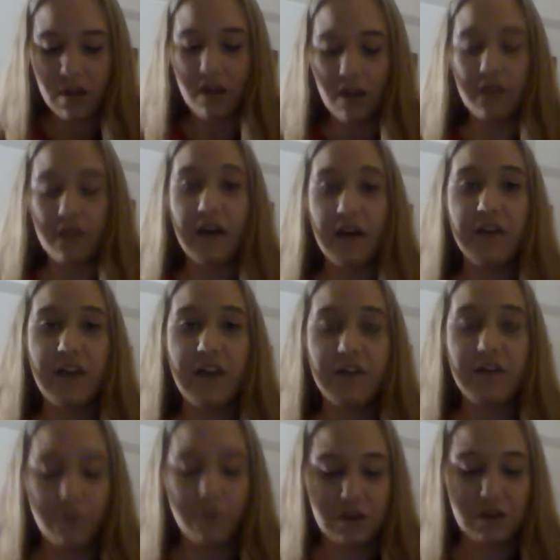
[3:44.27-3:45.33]
Love
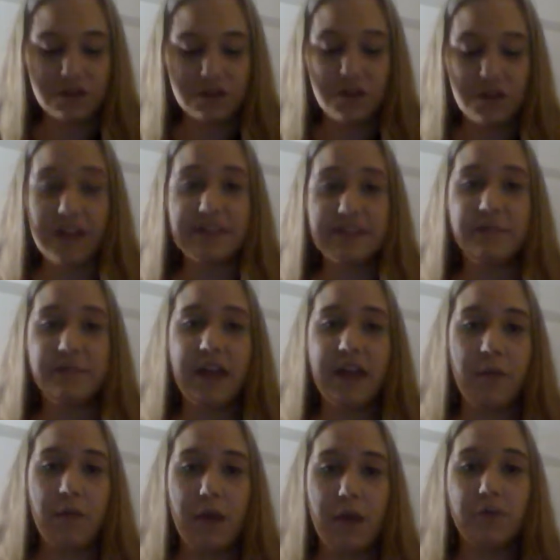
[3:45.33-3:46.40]
everyone so that
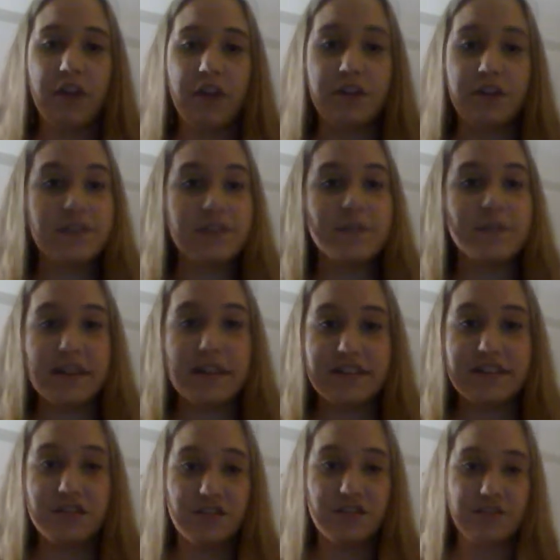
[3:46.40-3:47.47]
someday my brothers, my
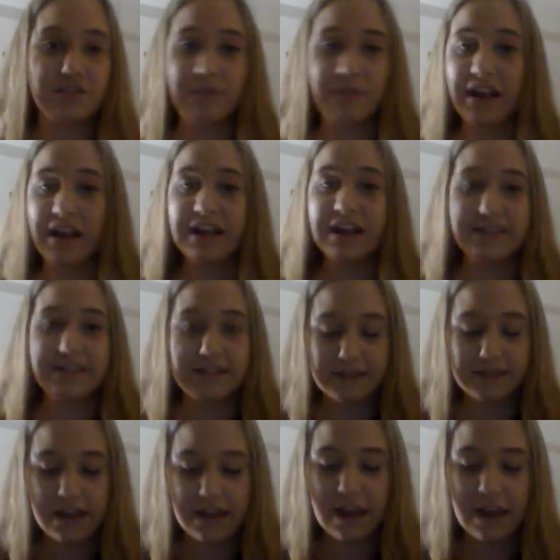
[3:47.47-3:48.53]
sisters, my cousins